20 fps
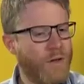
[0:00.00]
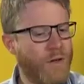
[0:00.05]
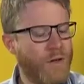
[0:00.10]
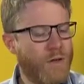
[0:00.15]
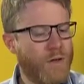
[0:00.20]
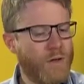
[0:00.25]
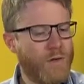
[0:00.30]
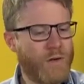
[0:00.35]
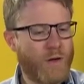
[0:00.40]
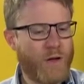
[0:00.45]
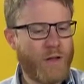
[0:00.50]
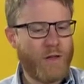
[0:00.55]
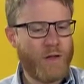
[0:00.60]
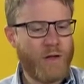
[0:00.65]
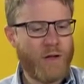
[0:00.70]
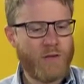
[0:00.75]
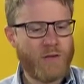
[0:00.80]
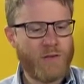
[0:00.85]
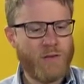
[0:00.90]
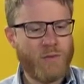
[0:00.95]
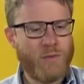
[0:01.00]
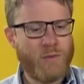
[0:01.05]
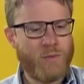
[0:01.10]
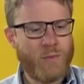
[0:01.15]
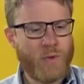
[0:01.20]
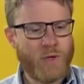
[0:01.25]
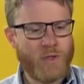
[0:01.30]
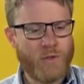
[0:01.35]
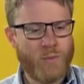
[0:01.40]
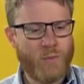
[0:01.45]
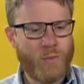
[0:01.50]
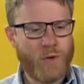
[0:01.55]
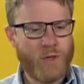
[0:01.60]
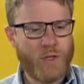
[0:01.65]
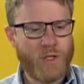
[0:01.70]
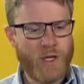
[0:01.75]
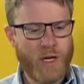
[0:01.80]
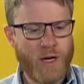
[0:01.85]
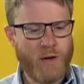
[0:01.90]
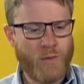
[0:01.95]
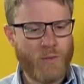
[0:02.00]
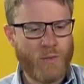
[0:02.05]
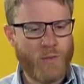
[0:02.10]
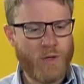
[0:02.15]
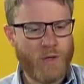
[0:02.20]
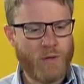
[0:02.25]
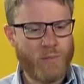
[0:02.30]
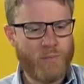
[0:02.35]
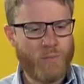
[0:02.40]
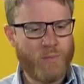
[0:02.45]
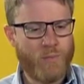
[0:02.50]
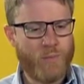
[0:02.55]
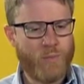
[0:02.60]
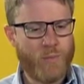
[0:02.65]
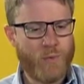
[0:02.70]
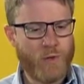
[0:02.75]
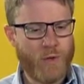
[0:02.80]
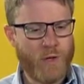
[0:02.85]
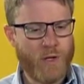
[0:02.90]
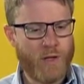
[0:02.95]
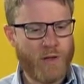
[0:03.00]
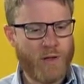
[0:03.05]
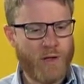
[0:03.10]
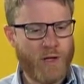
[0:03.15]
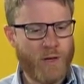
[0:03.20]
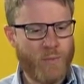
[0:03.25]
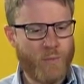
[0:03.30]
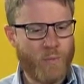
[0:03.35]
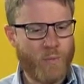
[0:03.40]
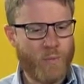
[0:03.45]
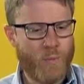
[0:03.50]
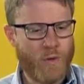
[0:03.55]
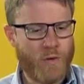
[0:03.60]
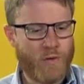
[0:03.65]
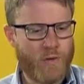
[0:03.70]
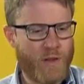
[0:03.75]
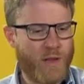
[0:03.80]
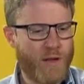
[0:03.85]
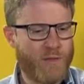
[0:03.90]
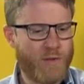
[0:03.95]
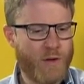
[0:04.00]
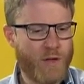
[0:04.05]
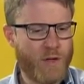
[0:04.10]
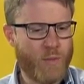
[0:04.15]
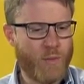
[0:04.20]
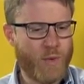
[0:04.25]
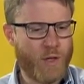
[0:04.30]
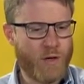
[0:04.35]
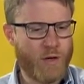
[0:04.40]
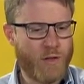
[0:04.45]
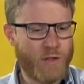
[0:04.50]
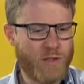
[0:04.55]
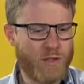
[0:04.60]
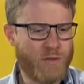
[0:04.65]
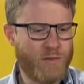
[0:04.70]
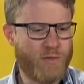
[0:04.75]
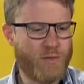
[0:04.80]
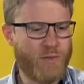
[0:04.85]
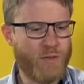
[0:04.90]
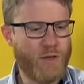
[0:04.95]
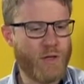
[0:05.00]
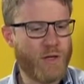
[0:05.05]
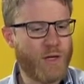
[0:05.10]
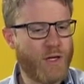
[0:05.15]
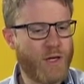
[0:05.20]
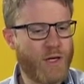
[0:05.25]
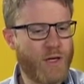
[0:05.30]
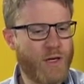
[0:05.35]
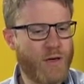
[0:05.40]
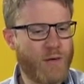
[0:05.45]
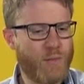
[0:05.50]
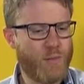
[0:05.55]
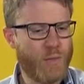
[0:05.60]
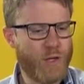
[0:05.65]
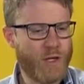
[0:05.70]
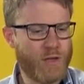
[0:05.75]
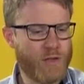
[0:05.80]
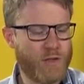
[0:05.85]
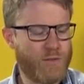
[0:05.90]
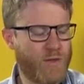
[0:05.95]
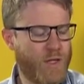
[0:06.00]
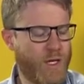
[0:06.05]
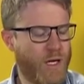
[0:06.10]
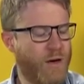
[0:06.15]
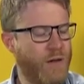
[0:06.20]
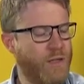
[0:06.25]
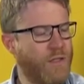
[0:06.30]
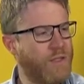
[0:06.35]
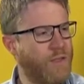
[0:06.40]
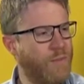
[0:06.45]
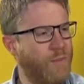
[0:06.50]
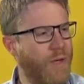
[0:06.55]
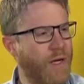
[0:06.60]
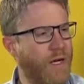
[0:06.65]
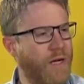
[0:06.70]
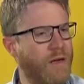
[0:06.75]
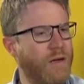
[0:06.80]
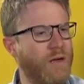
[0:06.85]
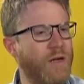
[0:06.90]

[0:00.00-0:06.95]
So I think, as you pointed out, we're joined at the hip with South Africa because of the currency peg.